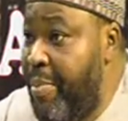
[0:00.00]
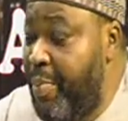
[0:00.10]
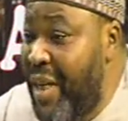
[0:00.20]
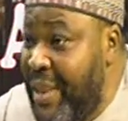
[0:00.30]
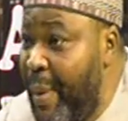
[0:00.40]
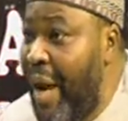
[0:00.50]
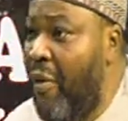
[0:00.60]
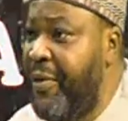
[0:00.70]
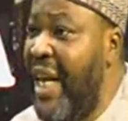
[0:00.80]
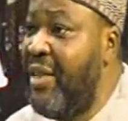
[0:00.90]
principal
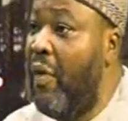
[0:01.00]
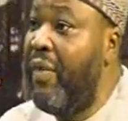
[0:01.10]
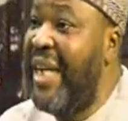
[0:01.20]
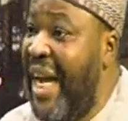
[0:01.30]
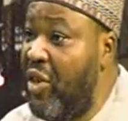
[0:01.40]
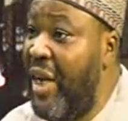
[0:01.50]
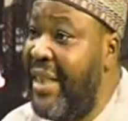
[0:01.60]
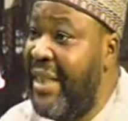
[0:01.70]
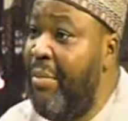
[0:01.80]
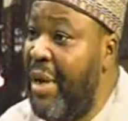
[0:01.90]
officers of the National
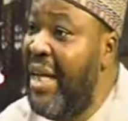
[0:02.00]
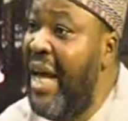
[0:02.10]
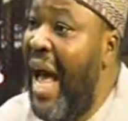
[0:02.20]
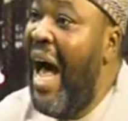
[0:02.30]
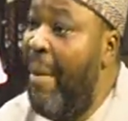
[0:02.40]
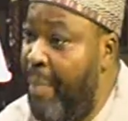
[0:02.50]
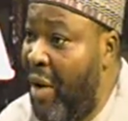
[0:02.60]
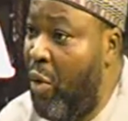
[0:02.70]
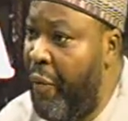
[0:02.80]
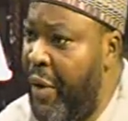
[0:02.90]
Assembly are
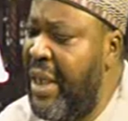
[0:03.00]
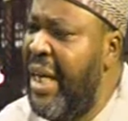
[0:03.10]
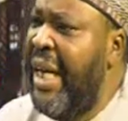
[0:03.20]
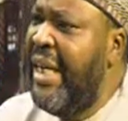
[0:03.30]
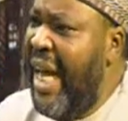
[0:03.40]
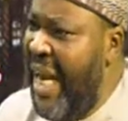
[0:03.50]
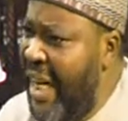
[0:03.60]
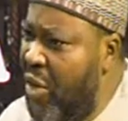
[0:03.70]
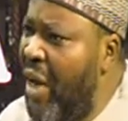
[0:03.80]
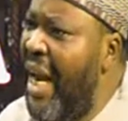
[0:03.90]
part of it. The
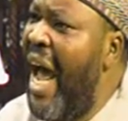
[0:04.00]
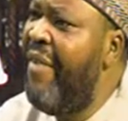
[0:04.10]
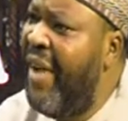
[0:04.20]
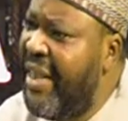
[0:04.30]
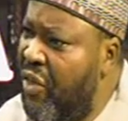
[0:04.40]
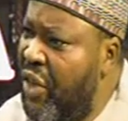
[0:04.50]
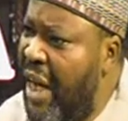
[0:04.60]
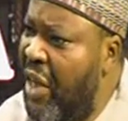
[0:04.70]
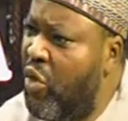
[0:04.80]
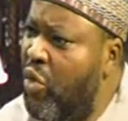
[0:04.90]
National Advisory
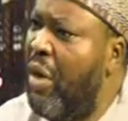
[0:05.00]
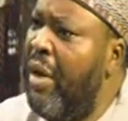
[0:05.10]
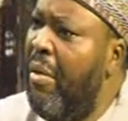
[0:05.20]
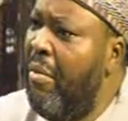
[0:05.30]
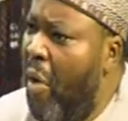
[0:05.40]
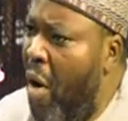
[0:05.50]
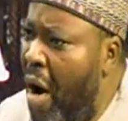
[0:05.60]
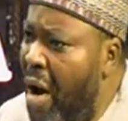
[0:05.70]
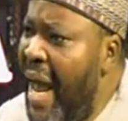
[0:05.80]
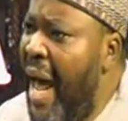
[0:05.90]
Council,
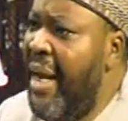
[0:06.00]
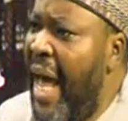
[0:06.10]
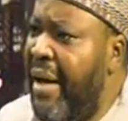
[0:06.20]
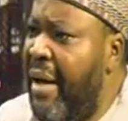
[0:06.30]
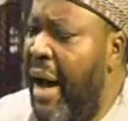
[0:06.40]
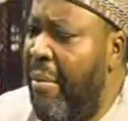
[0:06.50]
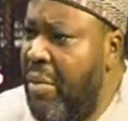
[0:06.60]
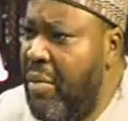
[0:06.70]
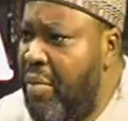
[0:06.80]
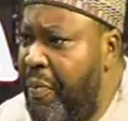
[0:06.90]
other like
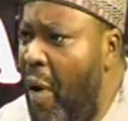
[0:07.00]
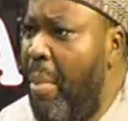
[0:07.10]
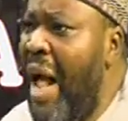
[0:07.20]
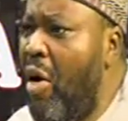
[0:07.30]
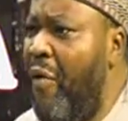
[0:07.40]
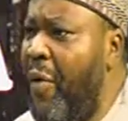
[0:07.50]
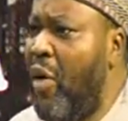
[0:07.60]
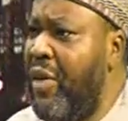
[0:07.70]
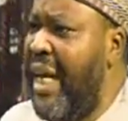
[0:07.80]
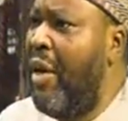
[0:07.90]
former
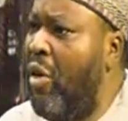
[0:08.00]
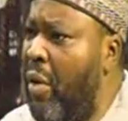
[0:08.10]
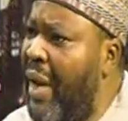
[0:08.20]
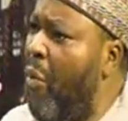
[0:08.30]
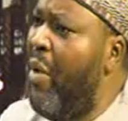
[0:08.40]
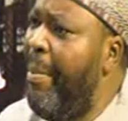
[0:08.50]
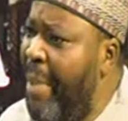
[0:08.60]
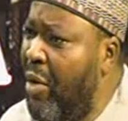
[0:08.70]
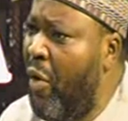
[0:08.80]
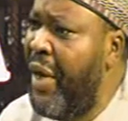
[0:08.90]
governors and all of that, we are
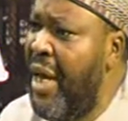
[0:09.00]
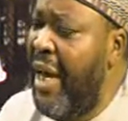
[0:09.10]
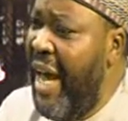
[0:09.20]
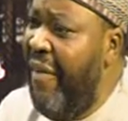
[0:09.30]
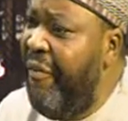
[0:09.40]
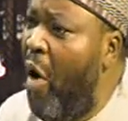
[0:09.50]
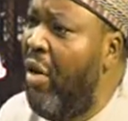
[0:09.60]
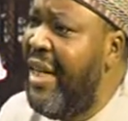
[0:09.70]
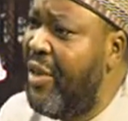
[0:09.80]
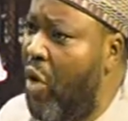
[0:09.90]
part of it. If
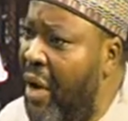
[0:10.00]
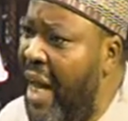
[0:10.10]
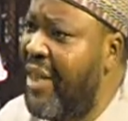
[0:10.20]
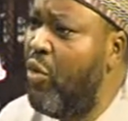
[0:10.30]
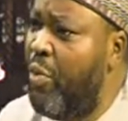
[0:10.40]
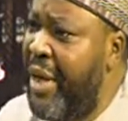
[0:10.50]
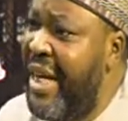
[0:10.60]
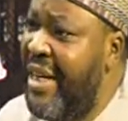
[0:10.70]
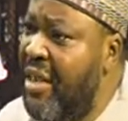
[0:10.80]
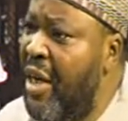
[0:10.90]
all these organs will
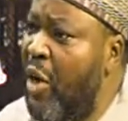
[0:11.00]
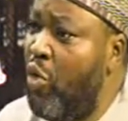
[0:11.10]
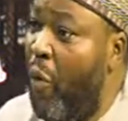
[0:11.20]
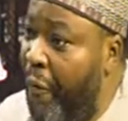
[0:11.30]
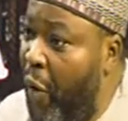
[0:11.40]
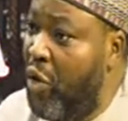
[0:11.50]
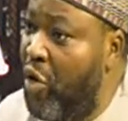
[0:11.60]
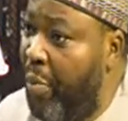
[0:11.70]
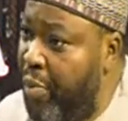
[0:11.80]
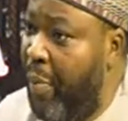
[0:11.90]
begin to
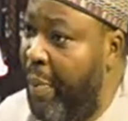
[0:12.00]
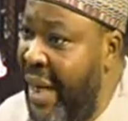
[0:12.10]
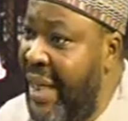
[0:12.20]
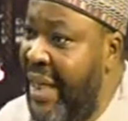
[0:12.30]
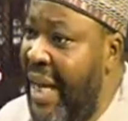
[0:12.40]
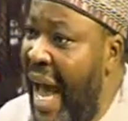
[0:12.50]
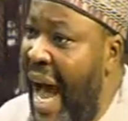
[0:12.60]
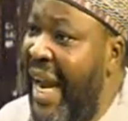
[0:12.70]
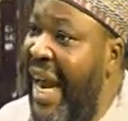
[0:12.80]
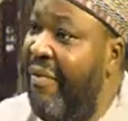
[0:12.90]
function properly
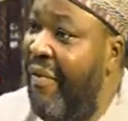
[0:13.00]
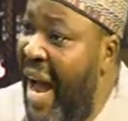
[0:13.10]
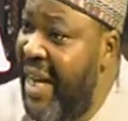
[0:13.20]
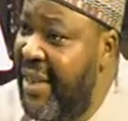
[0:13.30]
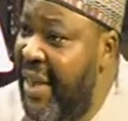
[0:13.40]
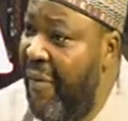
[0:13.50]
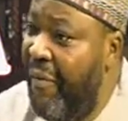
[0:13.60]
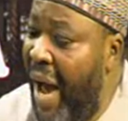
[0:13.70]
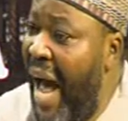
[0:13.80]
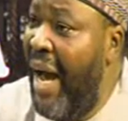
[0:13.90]
and advise
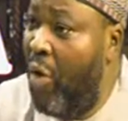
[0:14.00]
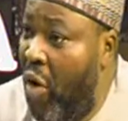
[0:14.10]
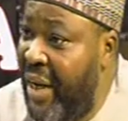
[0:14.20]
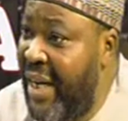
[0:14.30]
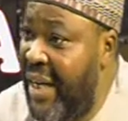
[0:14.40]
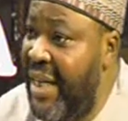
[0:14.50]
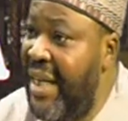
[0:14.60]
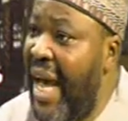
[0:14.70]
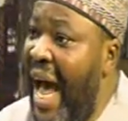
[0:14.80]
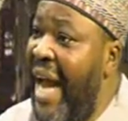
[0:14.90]
accordingly
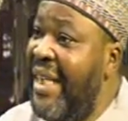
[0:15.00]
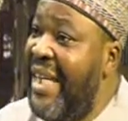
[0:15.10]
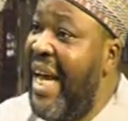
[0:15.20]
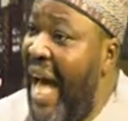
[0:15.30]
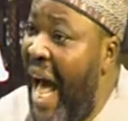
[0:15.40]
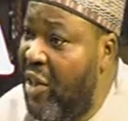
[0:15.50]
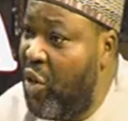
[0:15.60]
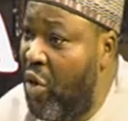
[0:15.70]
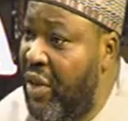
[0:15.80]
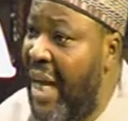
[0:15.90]
and take
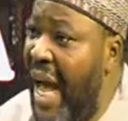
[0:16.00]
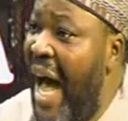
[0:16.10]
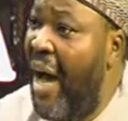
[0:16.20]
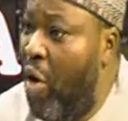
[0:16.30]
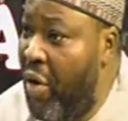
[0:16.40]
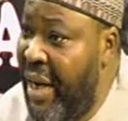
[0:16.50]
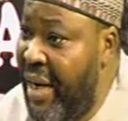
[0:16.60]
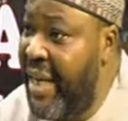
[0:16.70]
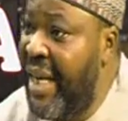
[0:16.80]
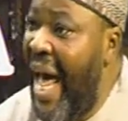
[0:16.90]
actions
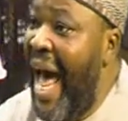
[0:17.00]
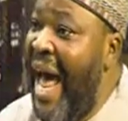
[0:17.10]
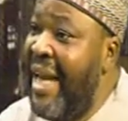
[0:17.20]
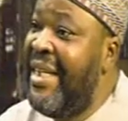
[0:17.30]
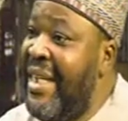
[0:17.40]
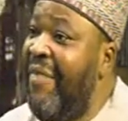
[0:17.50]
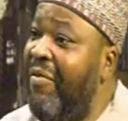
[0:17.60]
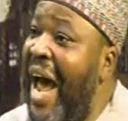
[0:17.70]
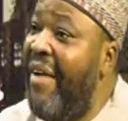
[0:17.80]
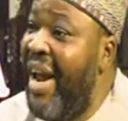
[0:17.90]
accordingly and give
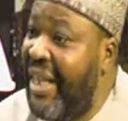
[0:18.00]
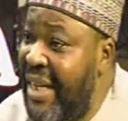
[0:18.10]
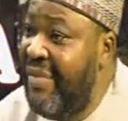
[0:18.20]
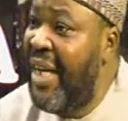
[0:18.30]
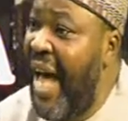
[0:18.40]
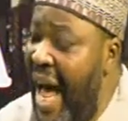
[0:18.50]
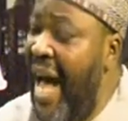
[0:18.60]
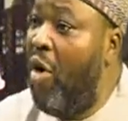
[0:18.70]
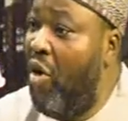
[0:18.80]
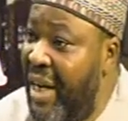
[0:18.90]
directives
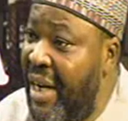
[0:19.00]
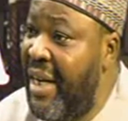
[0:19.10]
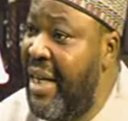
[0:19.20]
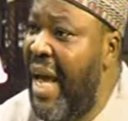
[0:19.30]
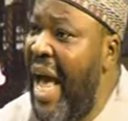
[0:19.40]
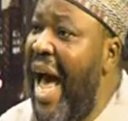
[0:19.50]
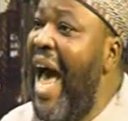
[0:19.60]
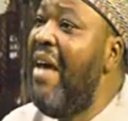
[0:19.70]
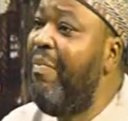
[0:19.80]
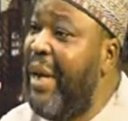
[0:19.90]
accordingly,
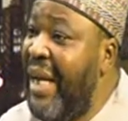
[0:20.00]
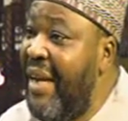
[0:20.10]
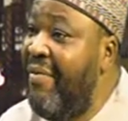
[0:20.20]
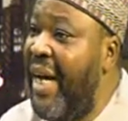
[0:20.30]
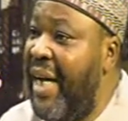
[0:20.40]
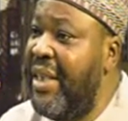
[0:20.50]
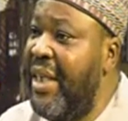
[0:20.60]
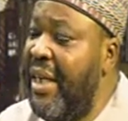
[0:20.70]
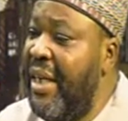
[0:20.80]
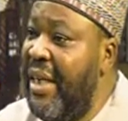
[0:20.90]
I believe that
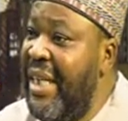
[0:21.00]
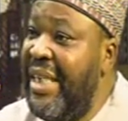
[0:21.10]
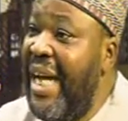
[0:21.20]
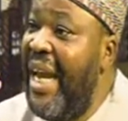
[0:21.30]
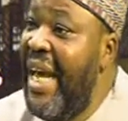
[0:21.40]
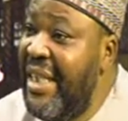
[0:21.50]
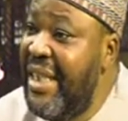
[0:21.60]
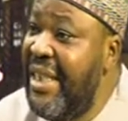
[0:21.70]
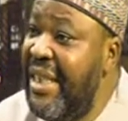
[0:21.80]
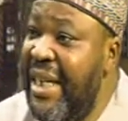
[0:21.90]
the
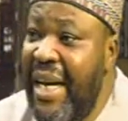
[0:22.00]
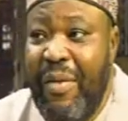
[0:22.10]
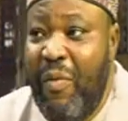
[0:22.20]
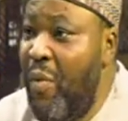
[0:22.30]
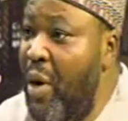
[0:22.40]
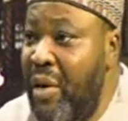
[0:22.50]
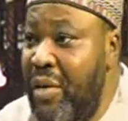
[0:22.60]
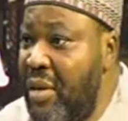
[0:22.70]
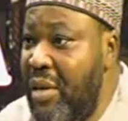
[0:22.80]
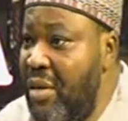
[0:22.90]
challenges will
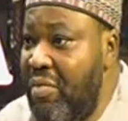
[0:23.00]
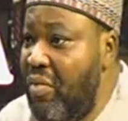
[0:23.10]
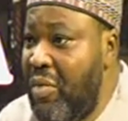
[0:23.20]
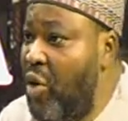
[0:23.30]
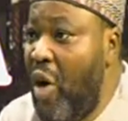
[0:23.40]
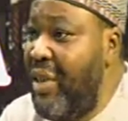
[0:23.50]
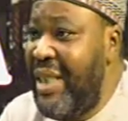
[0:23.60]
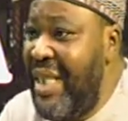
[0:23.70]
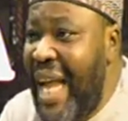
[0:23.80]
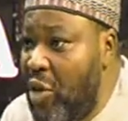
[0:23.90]

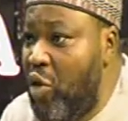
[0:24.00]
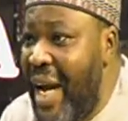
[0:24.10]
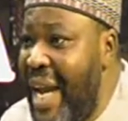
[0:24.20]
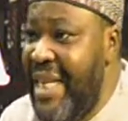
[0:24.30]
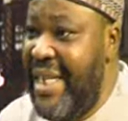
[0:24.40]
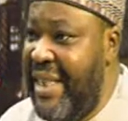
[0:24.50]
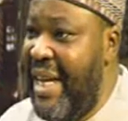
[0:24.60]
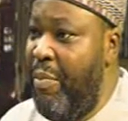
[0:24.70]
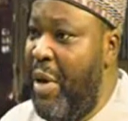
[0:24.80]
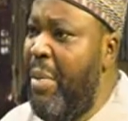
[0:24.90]
just naturally
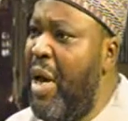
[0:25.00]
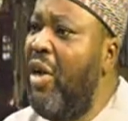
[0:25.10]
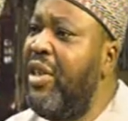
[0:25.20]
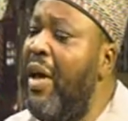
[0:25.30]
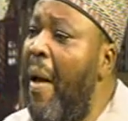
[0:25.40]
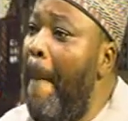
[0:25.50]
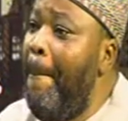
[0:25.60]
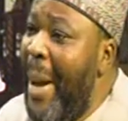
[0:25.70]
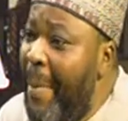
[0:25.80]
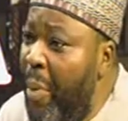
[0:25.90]
disappear, because
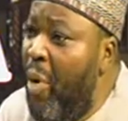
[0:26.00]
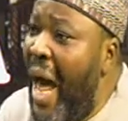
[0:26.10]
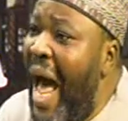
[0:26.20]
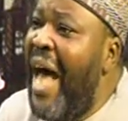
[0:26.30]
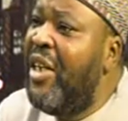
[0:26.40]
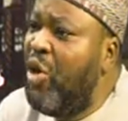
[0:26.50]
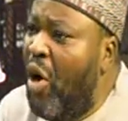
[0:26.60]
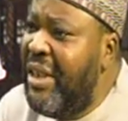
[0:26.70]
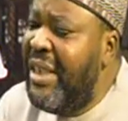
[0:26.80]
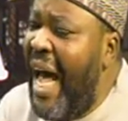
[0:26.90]
people are
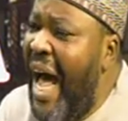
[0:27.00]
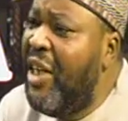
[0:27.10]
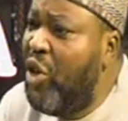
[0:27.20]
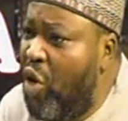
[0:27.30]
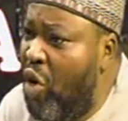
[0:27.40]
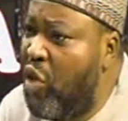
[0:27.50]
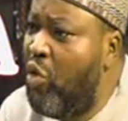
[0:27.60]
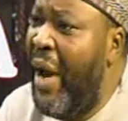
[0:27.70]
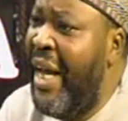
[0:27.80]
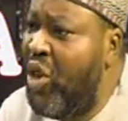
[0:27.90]
just anxious
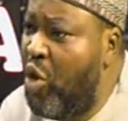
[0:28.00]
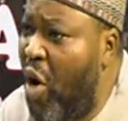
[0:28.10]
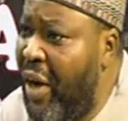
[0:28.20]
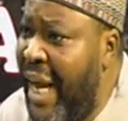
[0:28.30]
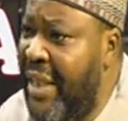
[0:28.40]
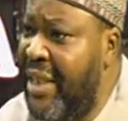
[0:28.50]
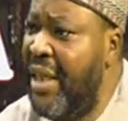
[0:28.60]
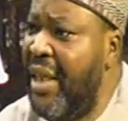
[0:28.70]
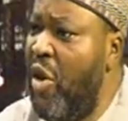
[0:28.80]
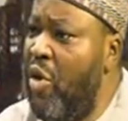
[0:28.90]
to ensure that,
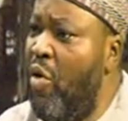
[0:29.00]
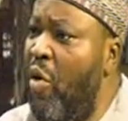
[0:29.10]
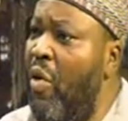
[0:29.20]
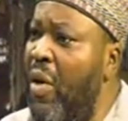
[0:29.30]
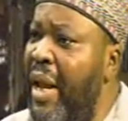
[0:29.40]
you know,